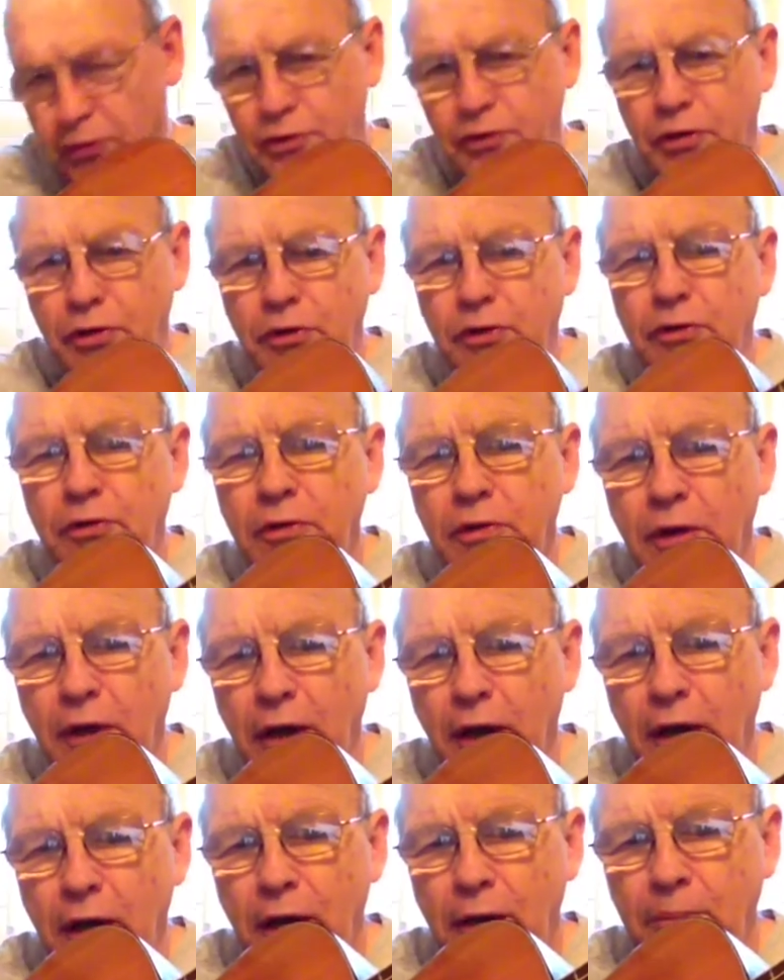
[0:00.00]
2
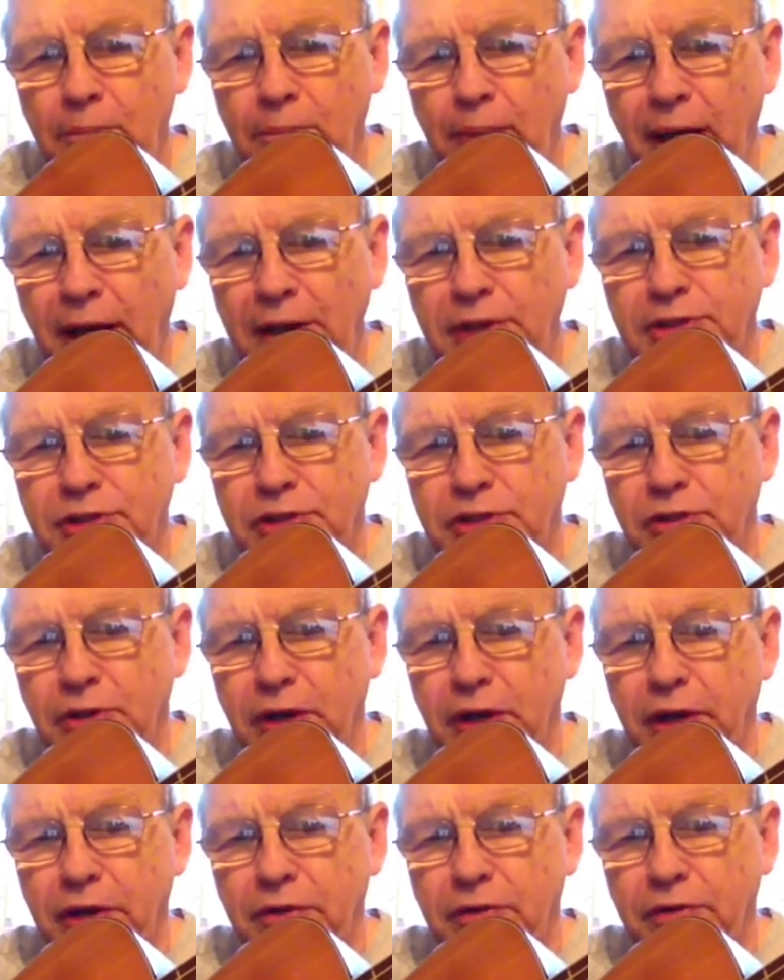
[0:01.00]
bass
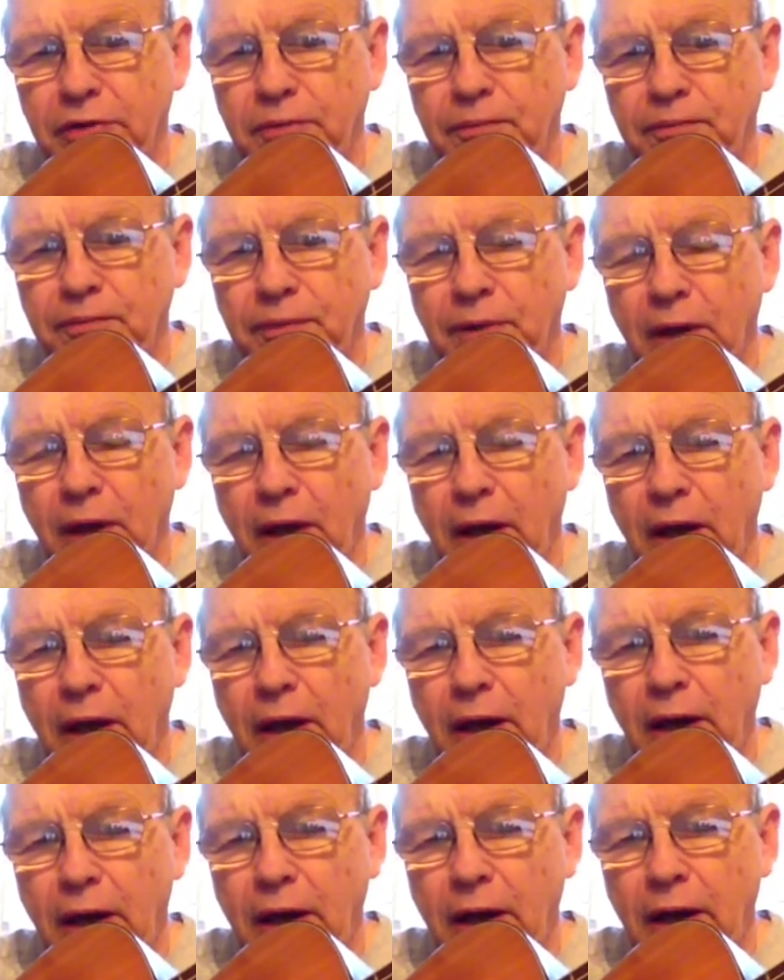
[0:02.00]
strings.
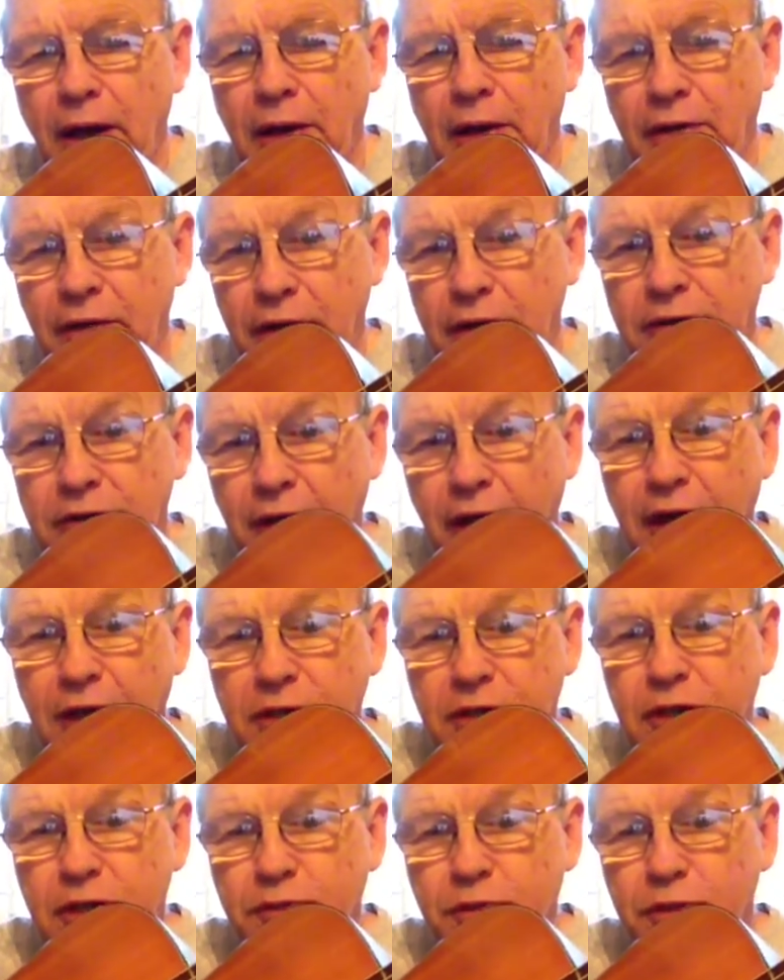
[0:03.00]
In this
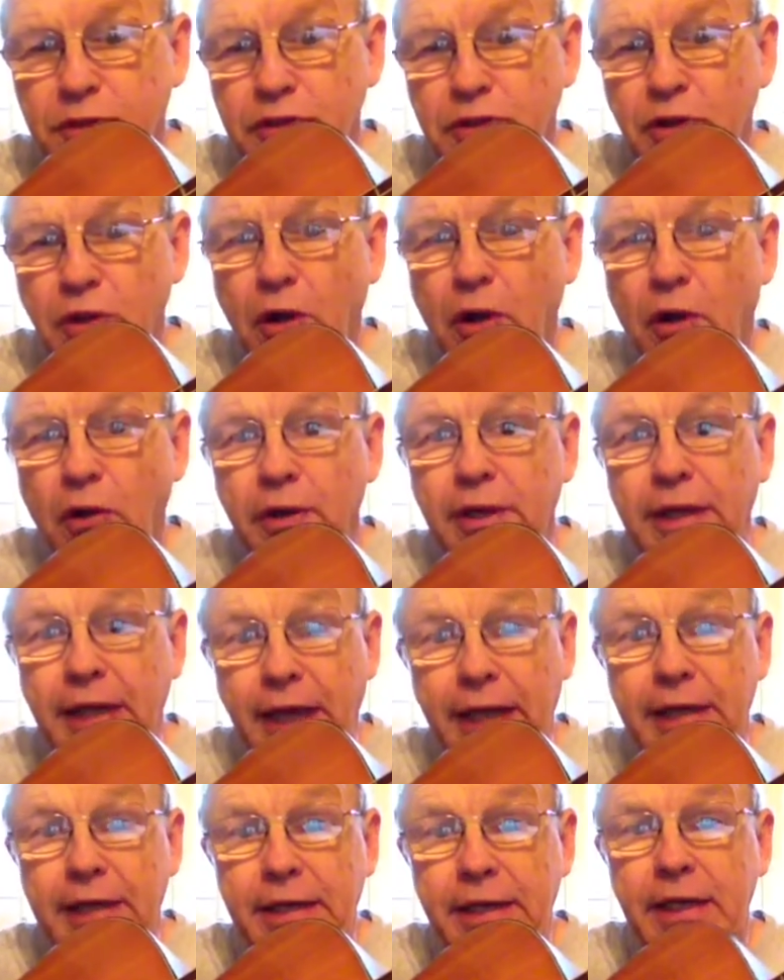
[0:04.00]
case, since we're still holding
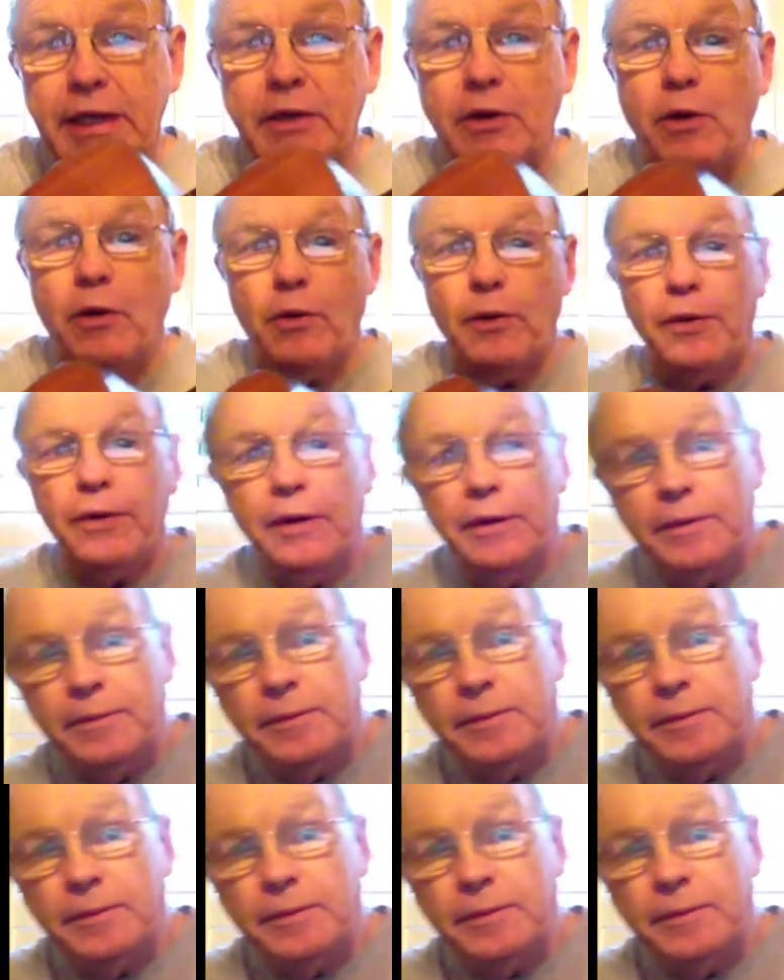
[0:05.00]
a D chord,